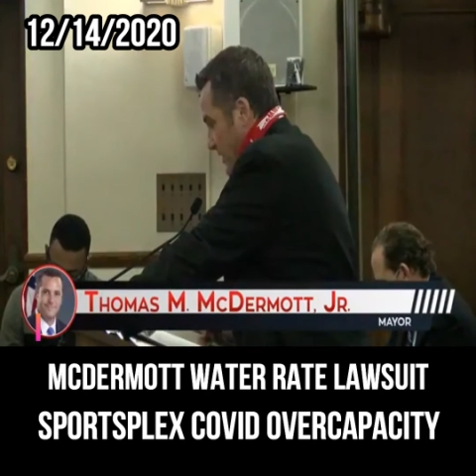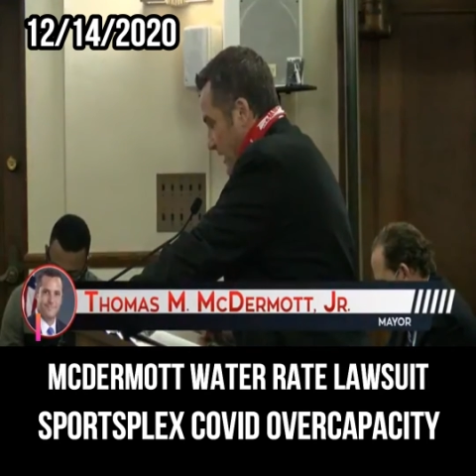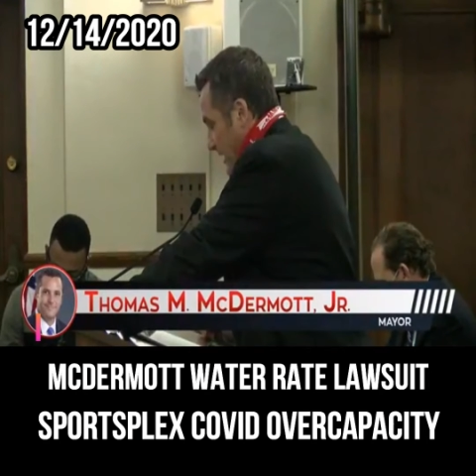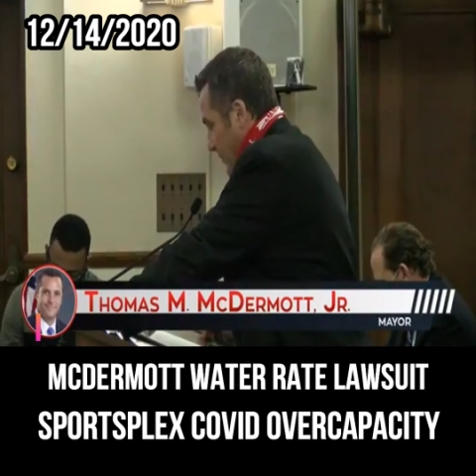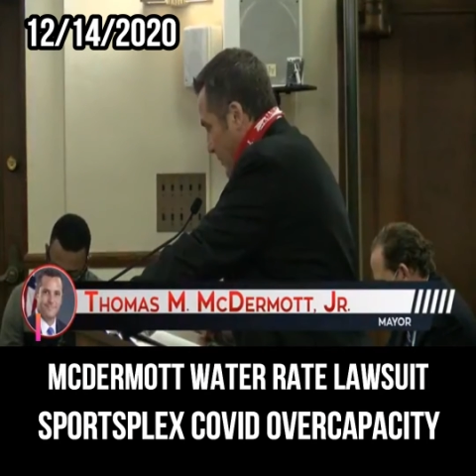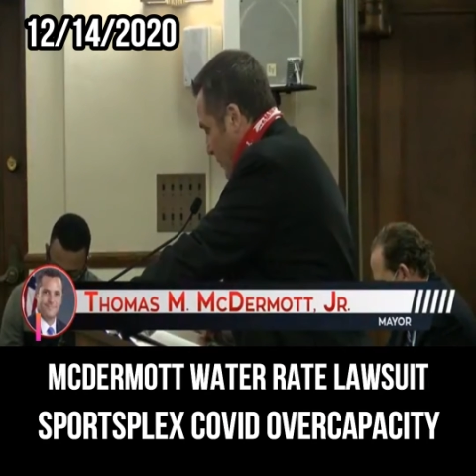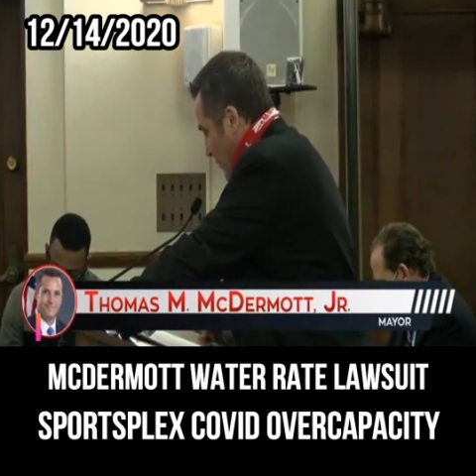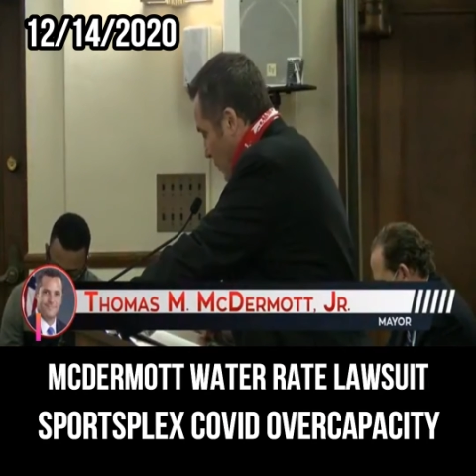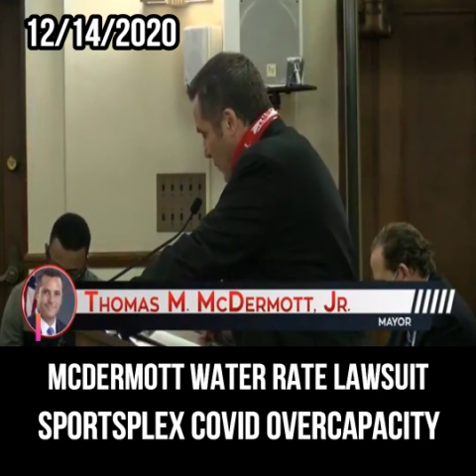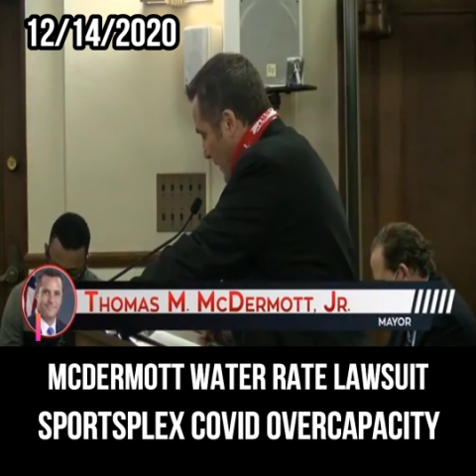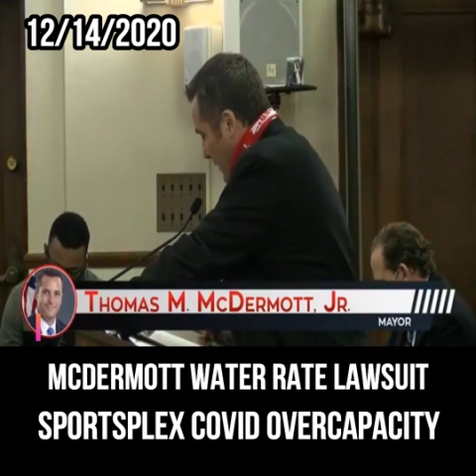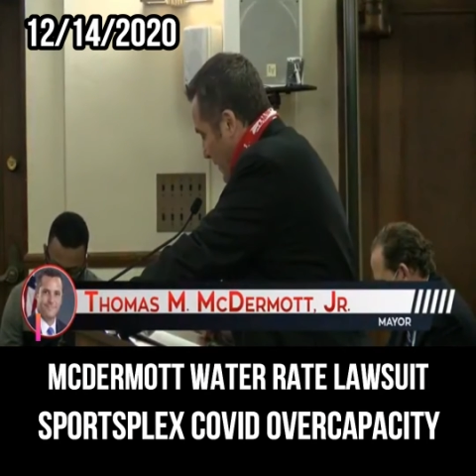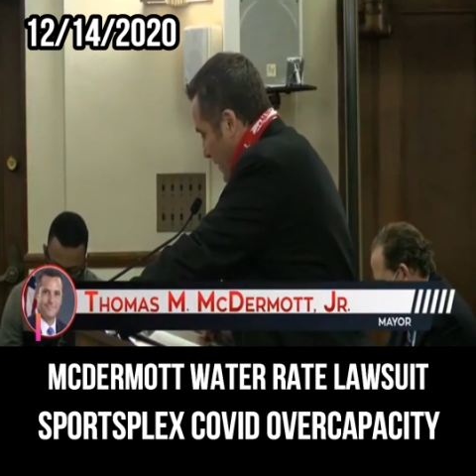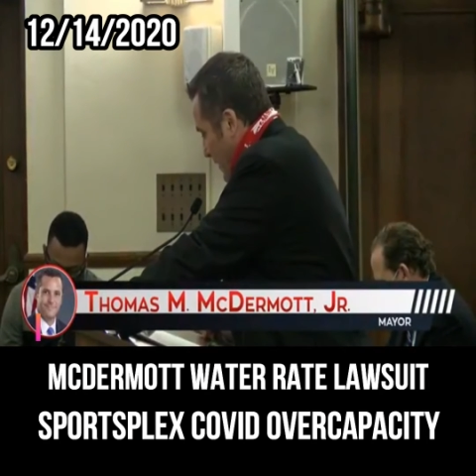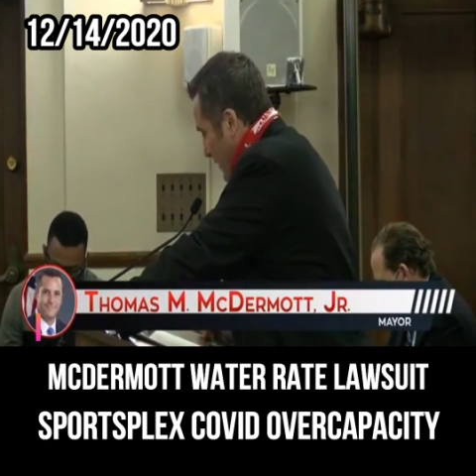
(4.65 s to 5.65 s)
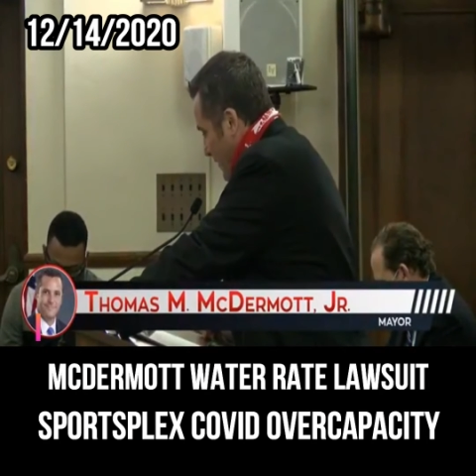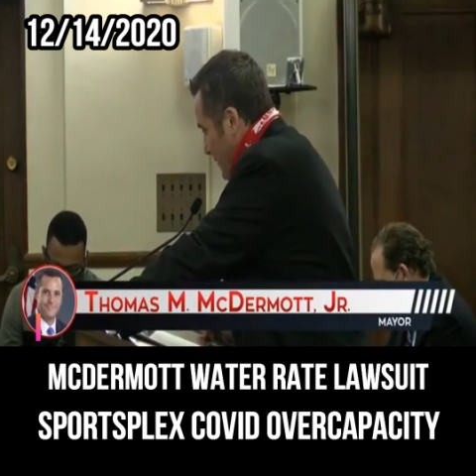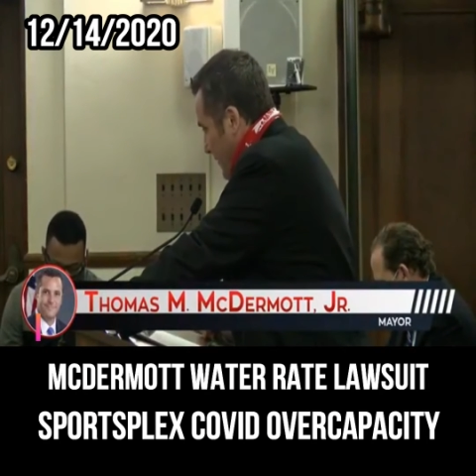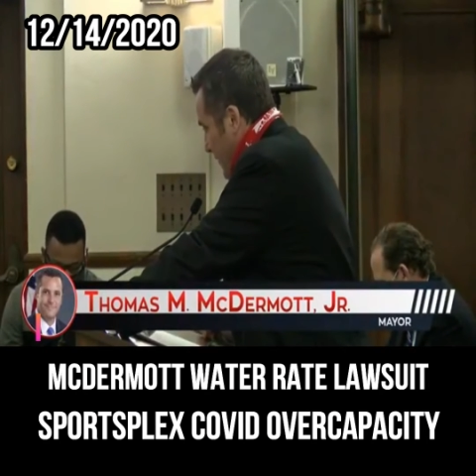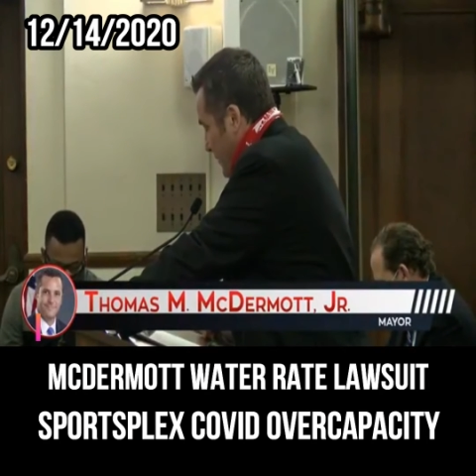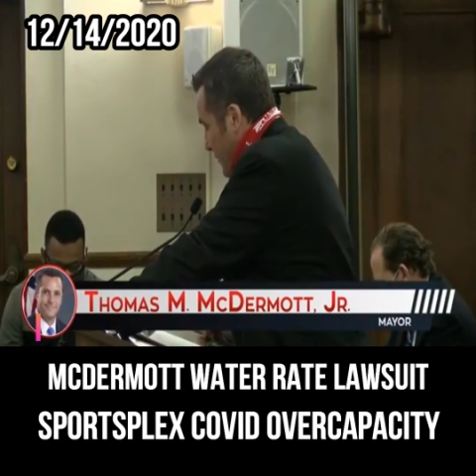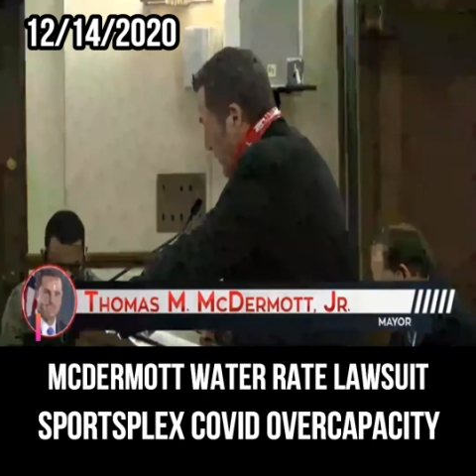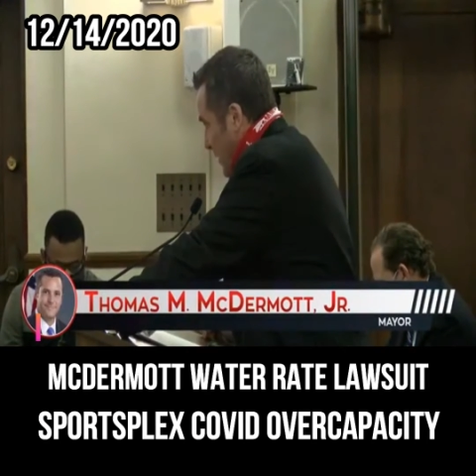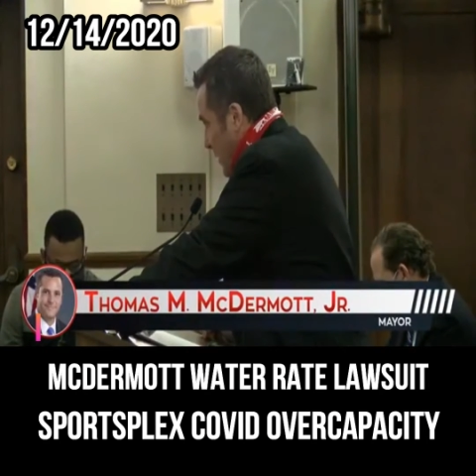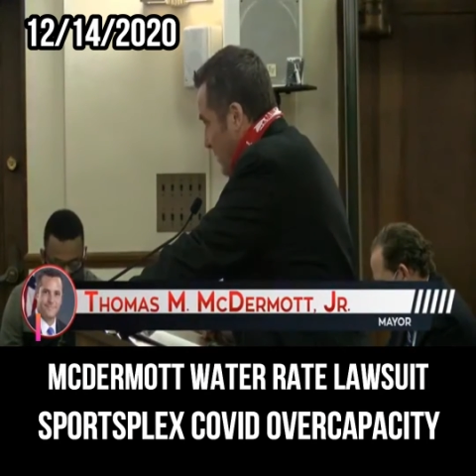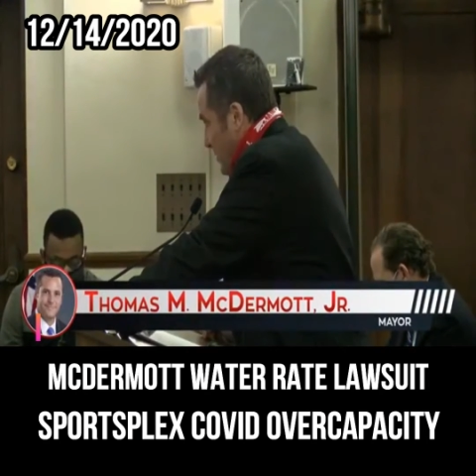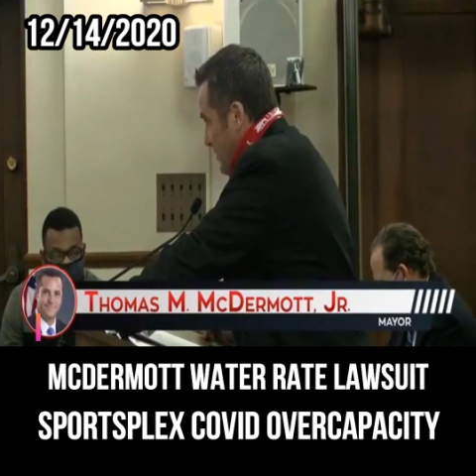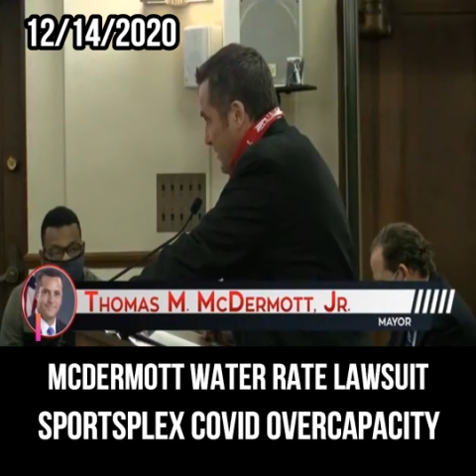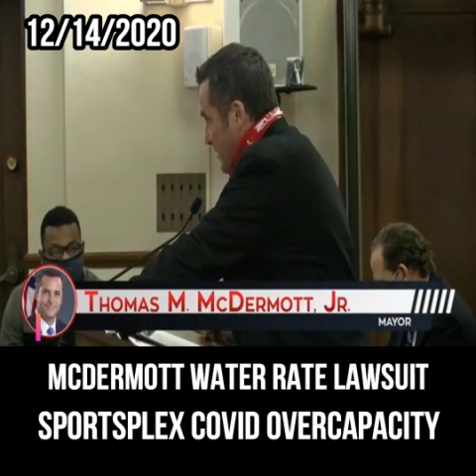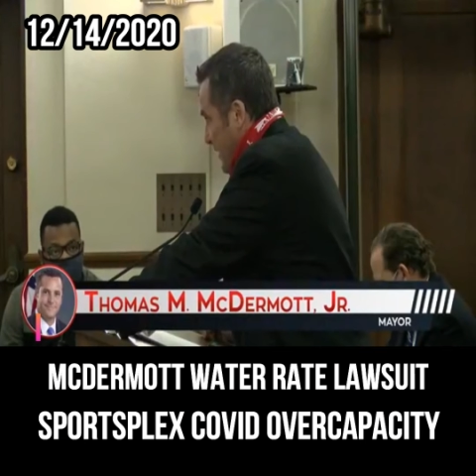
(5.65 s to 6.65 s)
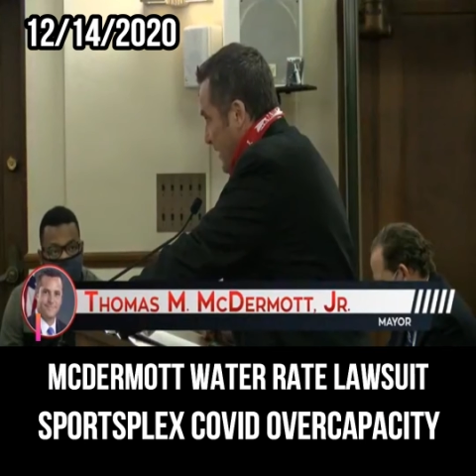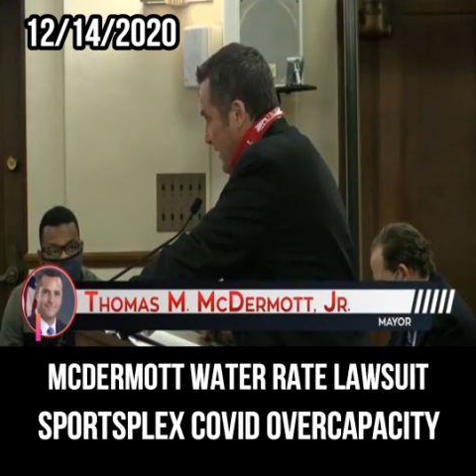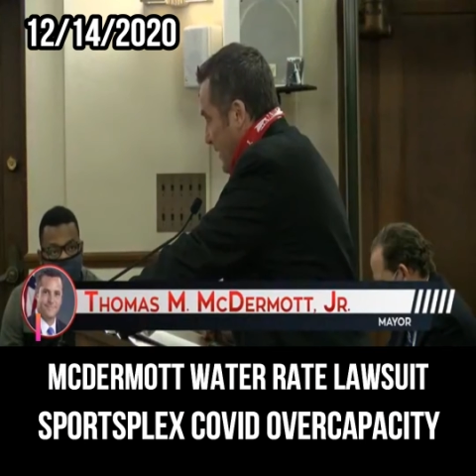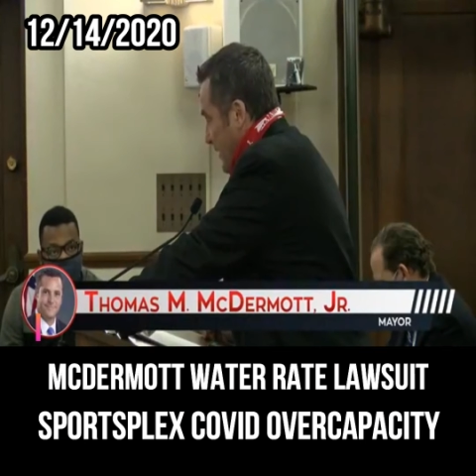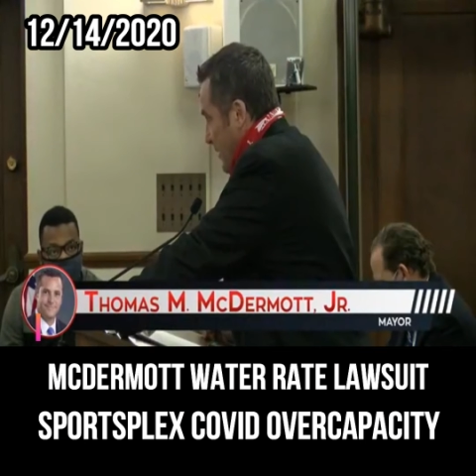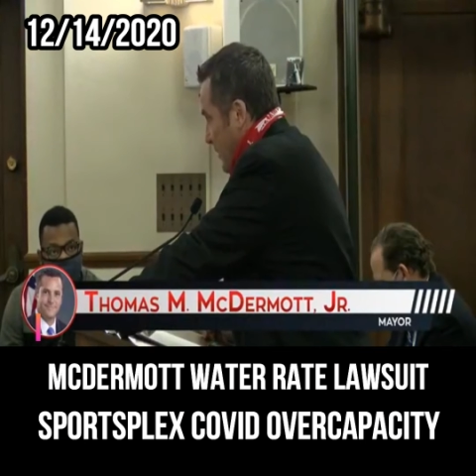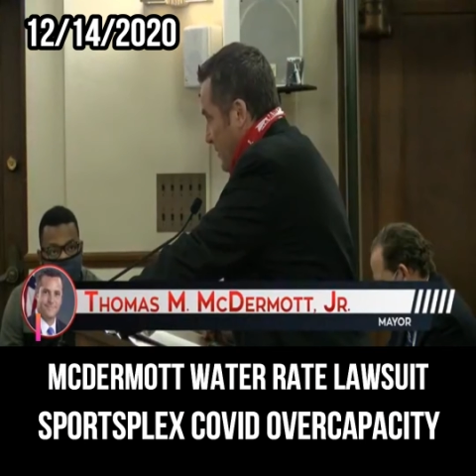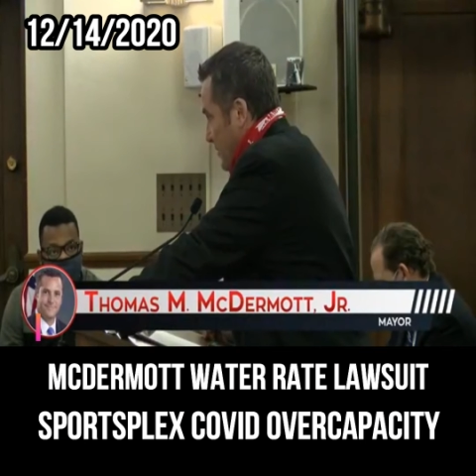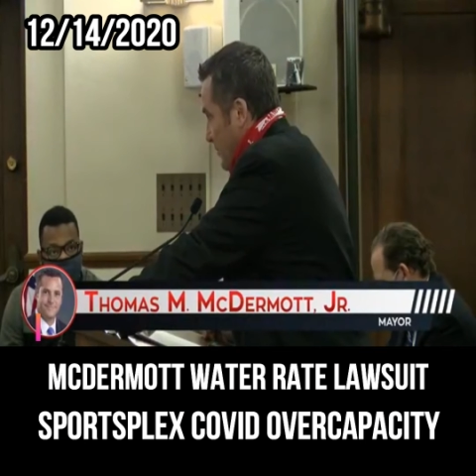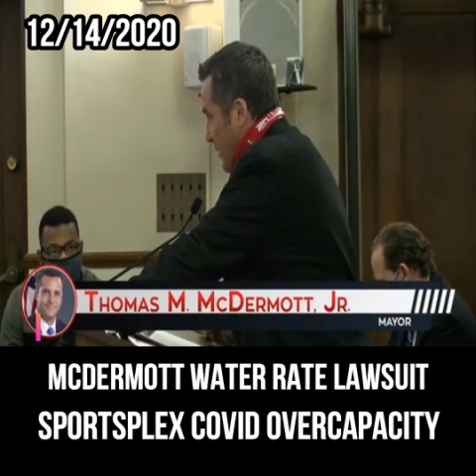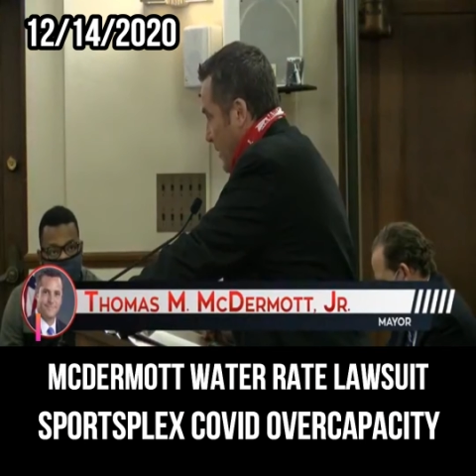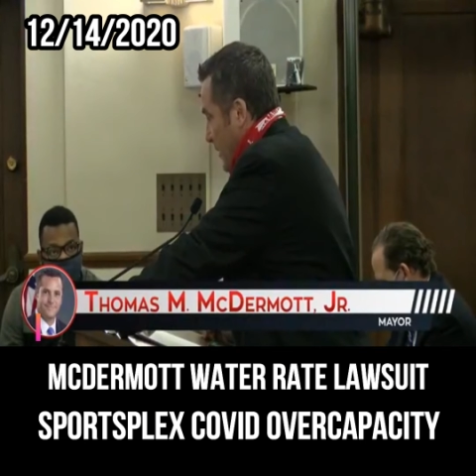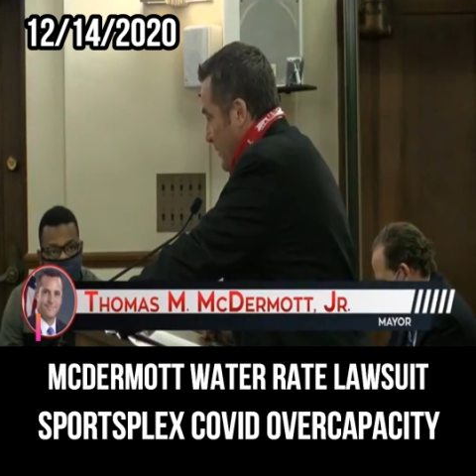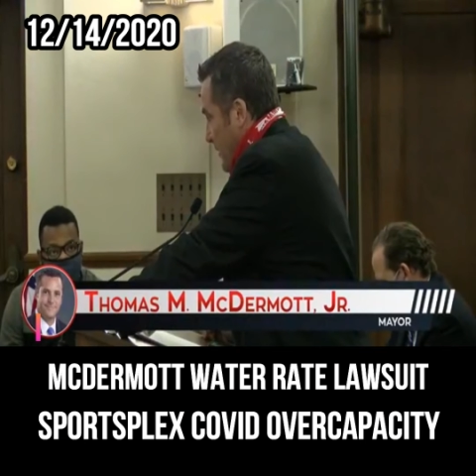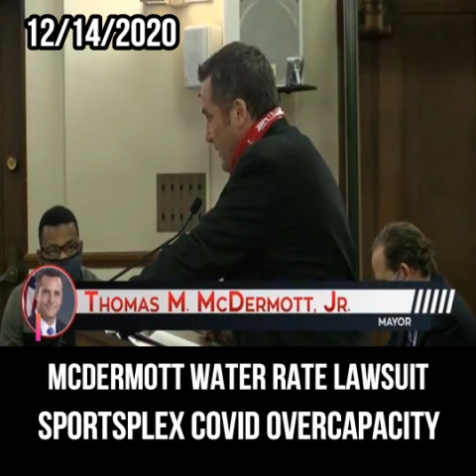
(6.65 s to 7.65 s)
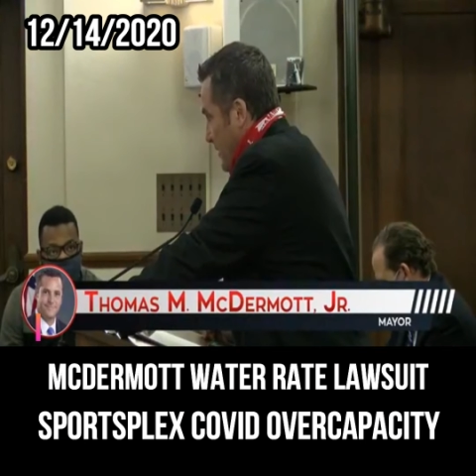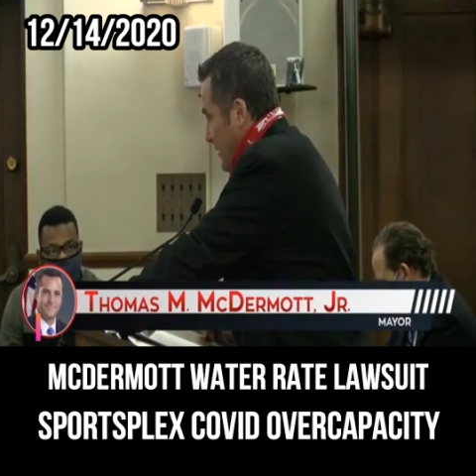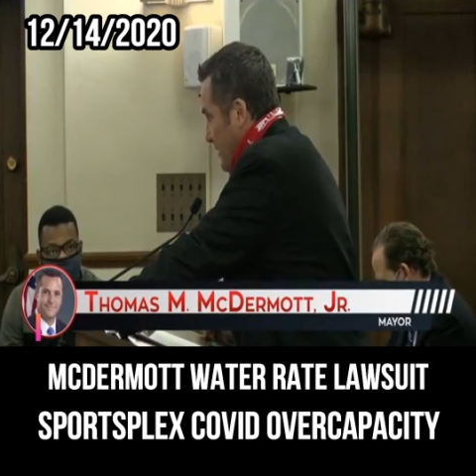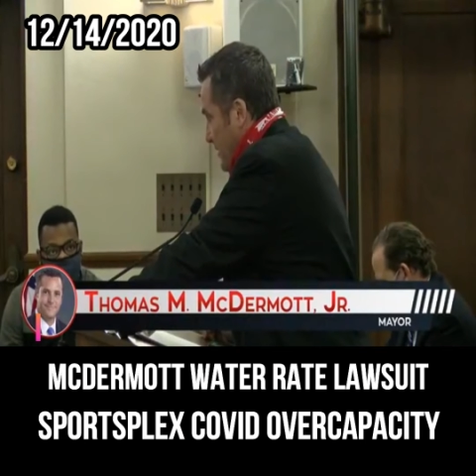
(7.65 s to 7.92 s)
that I'm aware of in regards to the Lake County Health Department